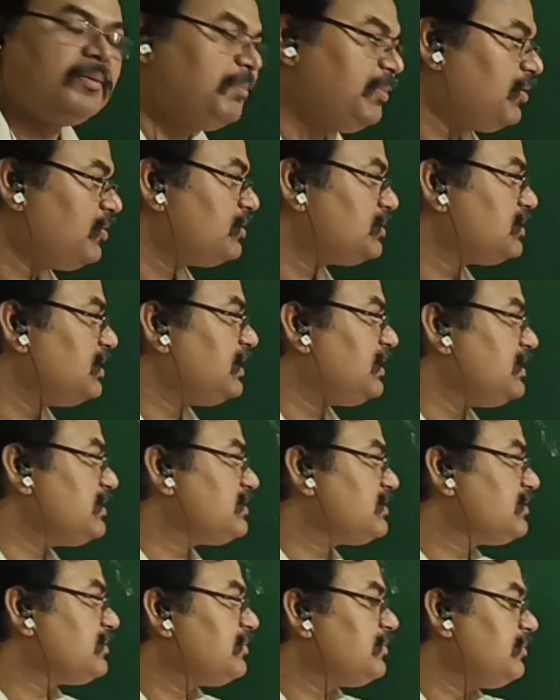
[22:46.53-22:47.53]
because it
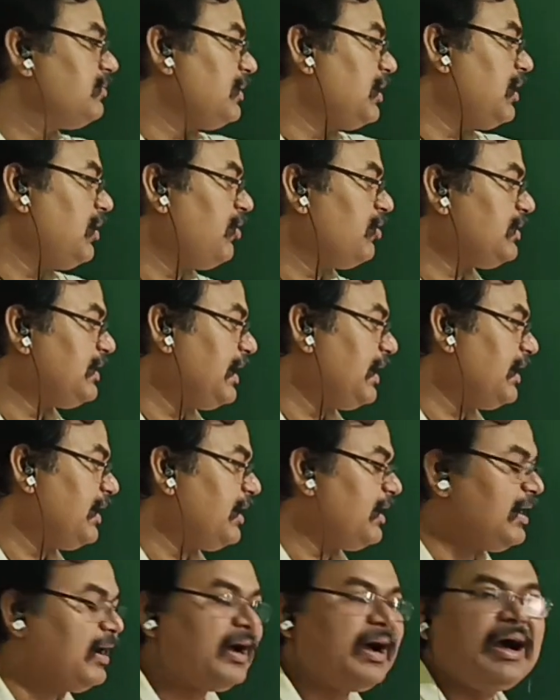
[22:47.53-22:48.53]
is along the
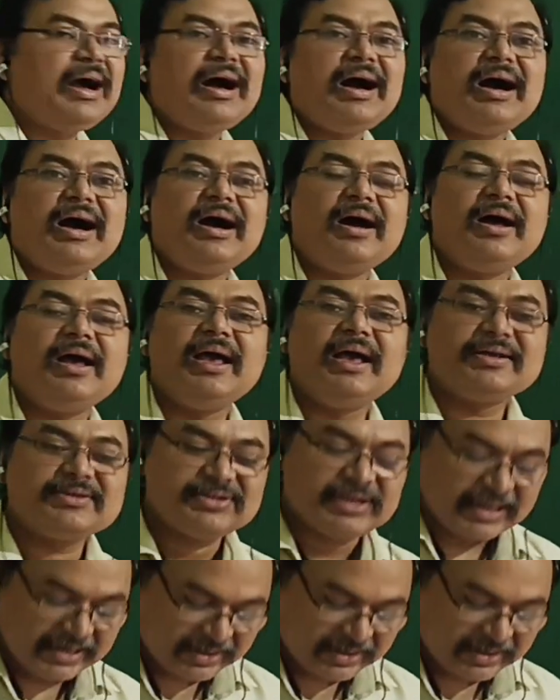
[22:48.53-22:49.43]
x